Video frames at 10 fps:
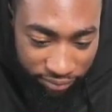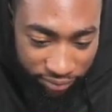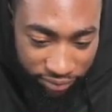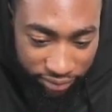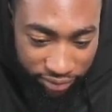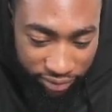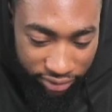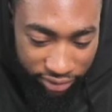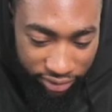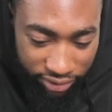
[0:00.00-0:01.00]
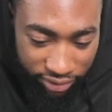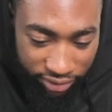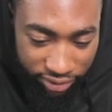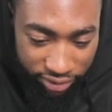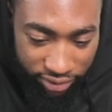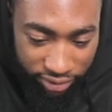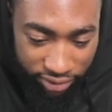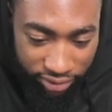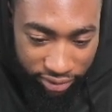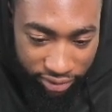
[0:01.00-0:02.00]

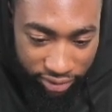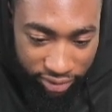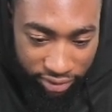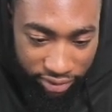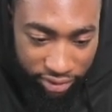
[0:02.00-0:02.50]
[no speech]